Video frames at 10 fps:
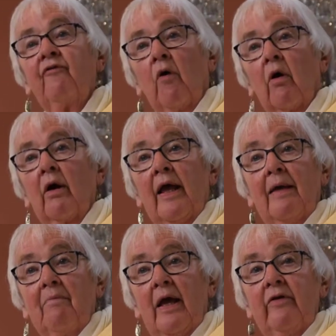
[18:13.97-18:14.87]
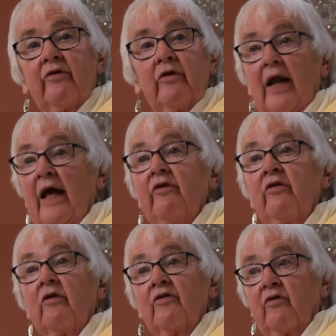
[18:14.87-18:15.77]
for a major
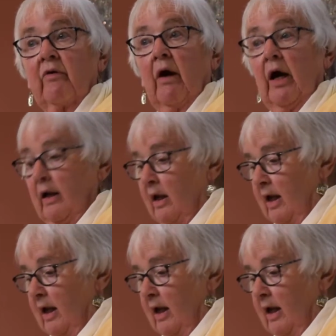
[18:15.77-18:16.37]
national strike